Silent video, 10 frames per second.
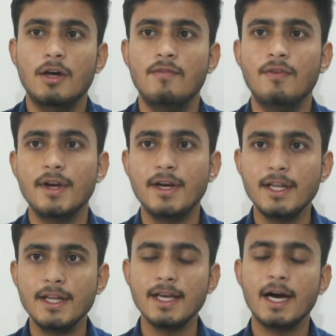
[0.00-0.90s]

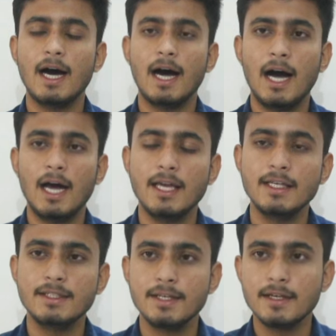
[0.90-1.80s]
Definitely,
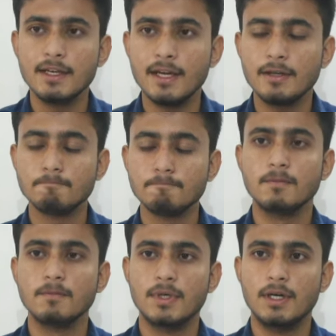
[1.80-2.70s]
I think like,
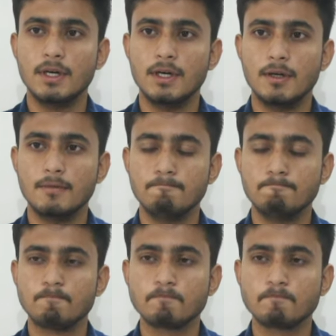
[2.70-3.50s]
well,